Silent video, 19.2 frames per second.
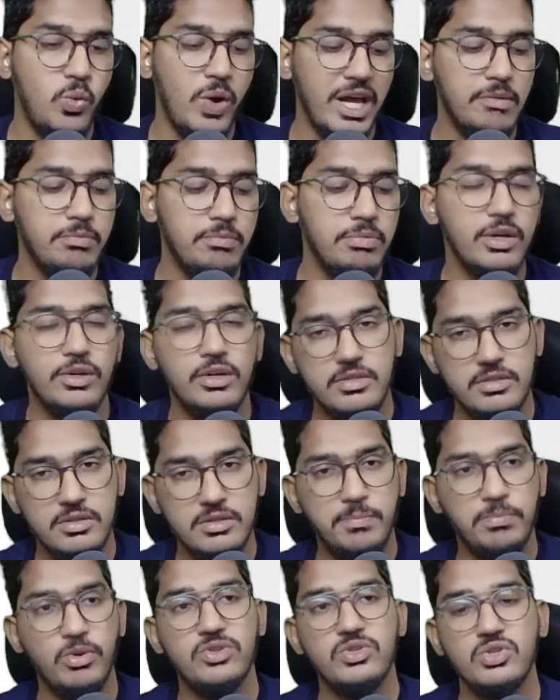Why? Because
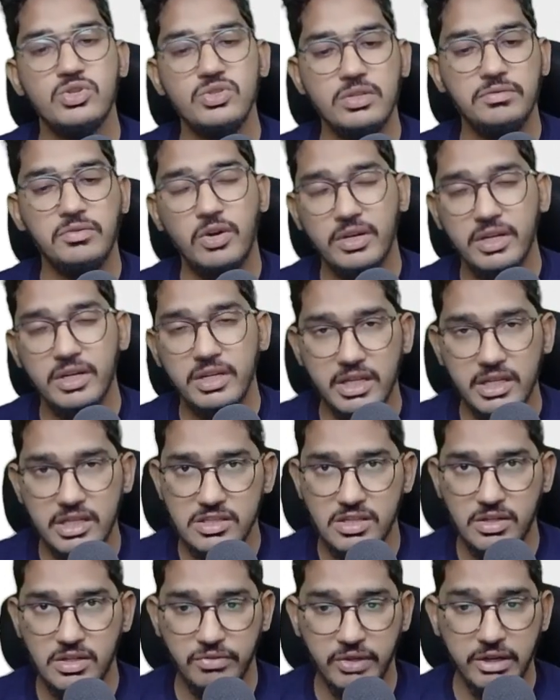the process of auditing
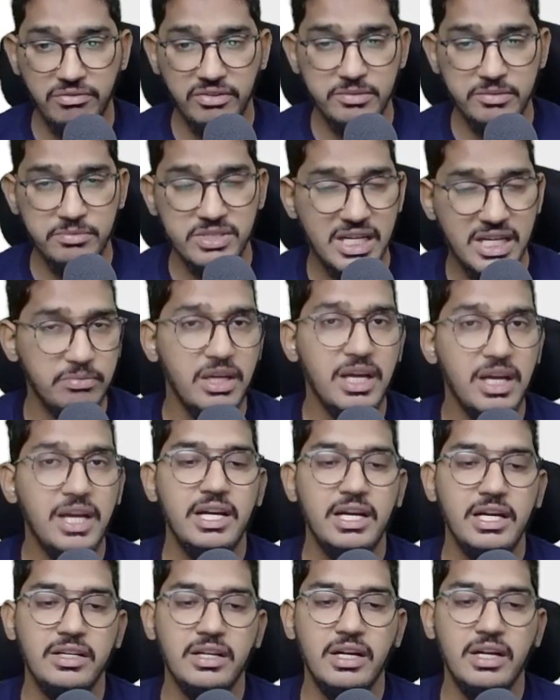is suffering from some
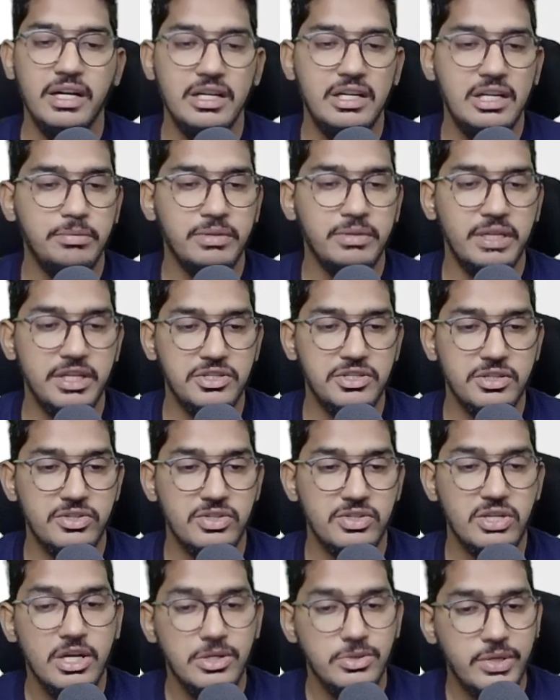inherent limitations.